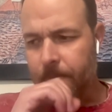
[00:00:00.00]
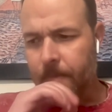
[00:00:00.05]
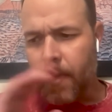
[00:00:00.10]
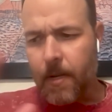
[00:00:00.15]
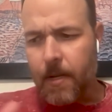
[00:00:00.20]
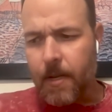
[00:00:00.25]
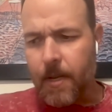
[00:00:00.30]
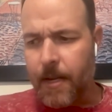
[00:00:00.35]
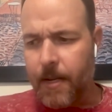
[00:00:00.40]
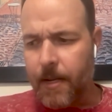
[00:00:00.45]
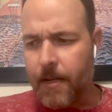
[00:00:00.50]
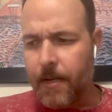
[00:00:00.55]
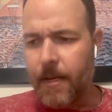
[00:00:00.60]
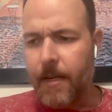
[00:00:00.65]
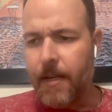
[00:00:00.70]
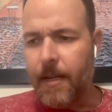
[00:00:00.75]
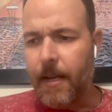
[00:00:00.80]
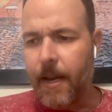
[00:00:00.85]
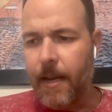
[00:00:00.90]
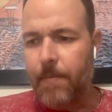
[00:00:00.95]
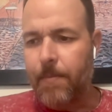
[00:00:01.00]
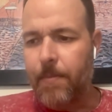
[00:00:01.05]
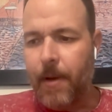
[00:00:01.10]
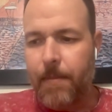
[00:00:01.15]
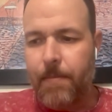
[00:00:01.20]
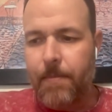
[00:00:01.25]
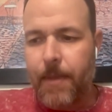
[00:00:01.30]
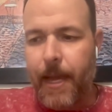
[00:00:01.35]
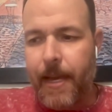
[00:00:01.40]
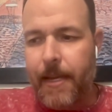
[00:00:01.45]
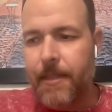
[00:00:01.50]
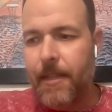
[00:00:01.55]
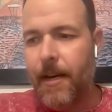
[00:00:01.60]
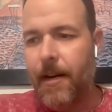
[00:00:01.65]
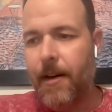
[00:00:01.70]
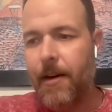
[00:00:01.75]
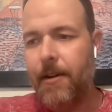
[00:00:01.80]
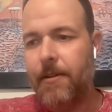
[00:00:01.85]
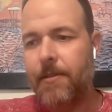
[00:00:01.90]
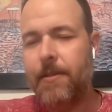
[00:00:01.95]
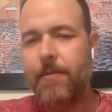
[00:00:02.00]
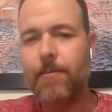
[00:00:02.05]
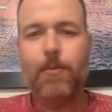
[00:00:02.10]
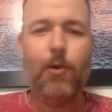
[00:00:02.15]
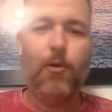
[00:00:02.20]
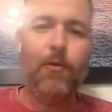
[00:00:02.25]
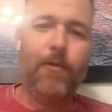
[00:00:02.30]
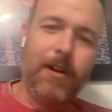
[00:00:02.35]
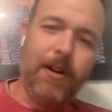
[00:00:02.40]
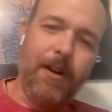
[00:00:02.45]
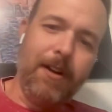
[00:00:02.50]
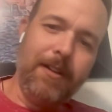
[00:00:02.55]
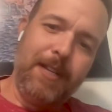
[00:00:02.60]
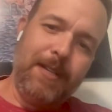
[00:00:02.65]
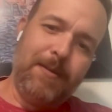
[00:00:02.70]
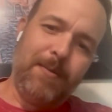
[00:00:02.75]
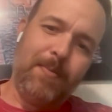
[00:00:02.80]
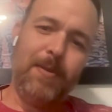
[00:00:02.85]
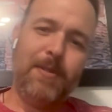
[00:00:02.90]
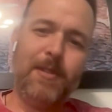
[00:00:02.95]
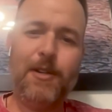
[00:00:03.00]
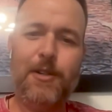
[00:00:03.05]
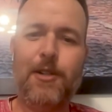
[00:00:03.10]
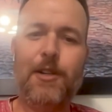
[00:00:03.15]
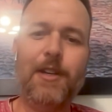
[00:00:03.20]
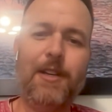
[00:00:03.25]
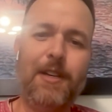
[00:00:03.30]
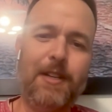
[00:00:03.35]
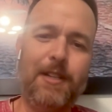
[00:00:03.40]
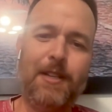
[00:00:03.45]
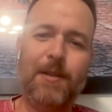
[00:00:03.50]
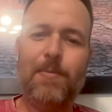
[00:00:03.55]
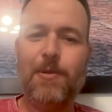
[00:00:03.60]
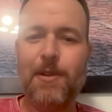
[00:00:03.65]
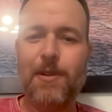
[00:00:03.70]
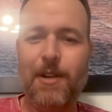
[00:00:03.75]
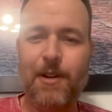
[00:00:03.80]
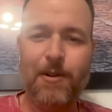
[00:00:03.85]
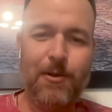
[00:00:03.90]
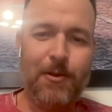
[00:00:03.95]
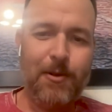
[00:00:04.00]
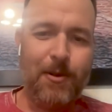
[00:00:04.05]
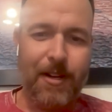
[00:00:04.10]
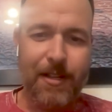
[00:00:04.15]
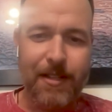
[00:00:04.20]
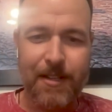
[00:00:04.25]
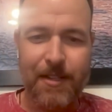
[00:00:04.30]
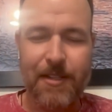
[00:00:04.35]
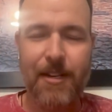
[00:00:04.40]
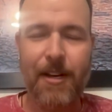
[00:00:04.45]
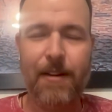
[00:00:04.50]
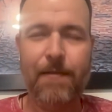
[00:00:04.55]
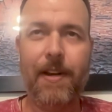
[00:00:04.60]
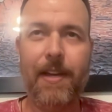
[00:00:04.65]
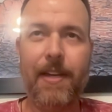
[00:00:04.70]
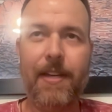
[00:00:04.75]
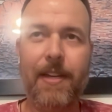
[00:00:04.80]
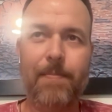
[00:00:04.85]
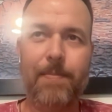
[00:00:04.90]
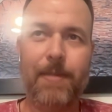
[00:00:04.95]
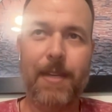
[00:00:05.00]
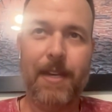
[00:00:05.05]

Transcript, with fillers: and I, am laying there moving all these positions and put, you know, doing all this stuff. And I kept thinking to